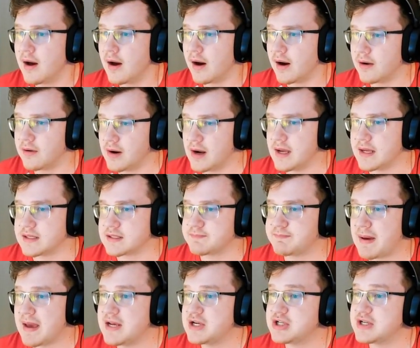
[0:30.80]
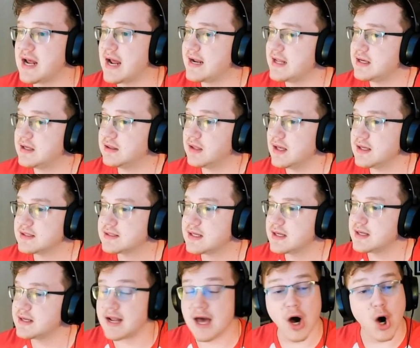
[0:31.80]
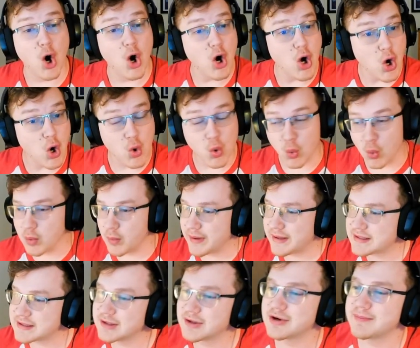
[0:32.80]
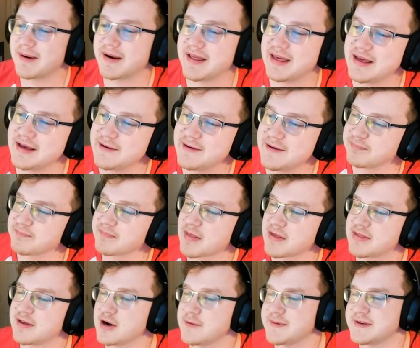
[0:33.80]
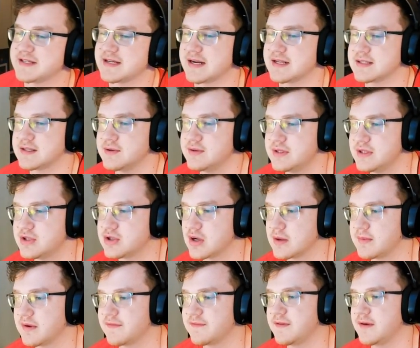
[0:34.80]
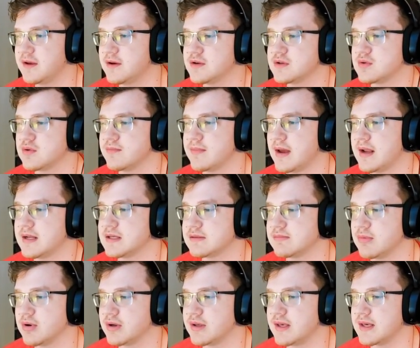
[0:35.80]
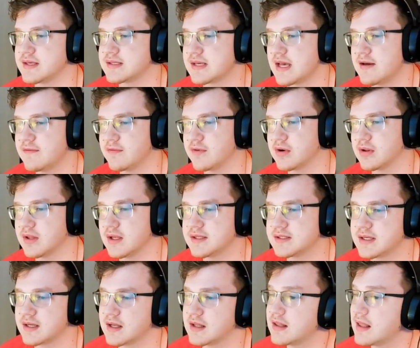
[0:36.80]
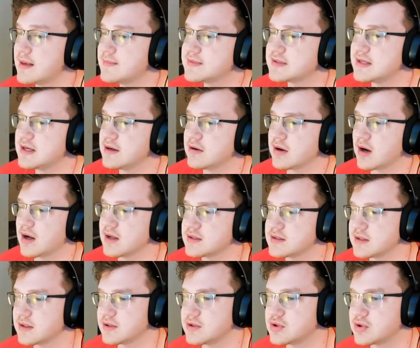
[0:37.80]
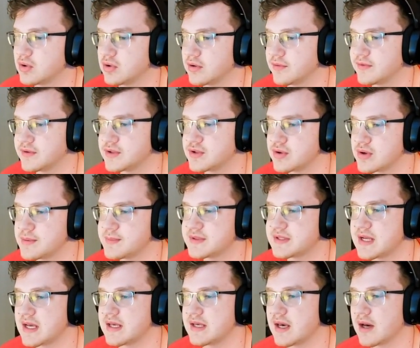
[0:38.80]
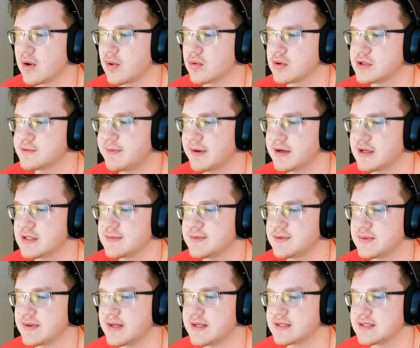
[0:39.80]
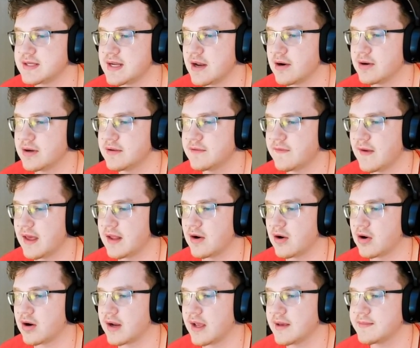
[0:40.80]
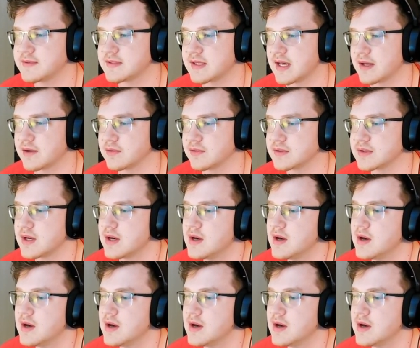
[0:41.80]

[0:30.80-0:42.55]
All right, patient Eddie Gluskin. Oh, we get to learn about him. Therapy status. Lucid dreaming figures remain as murky as ever. Gluskin claims near constant control of his dream state, yet correspondence between his narrative and REM cycles.